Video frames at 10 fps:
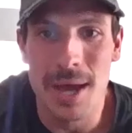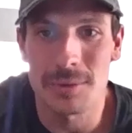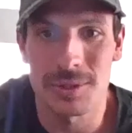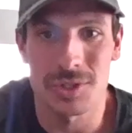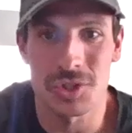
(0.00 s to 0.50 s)

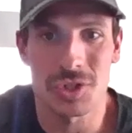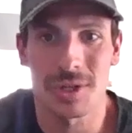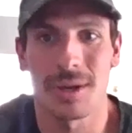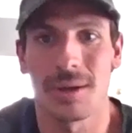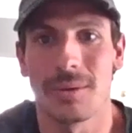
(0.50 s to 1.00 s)
poundage
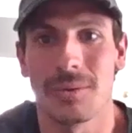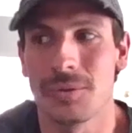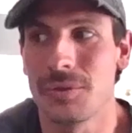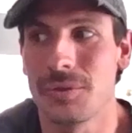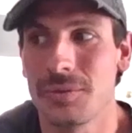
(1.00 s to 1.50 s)
of,
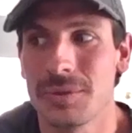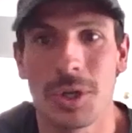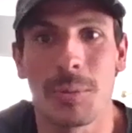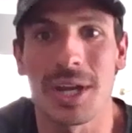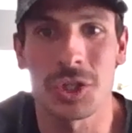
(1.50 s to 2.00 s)

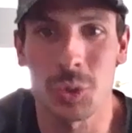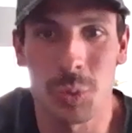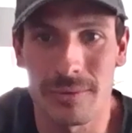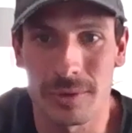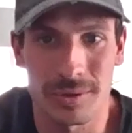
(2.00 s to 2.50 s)
my
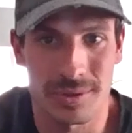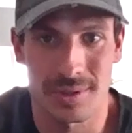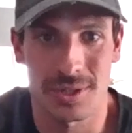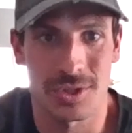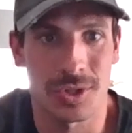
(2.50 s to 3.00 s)

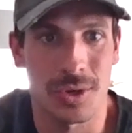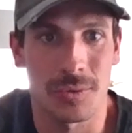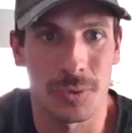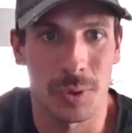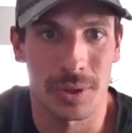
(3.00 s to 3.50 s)
swivels and so
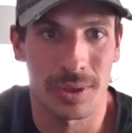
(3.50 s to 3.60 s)
forth.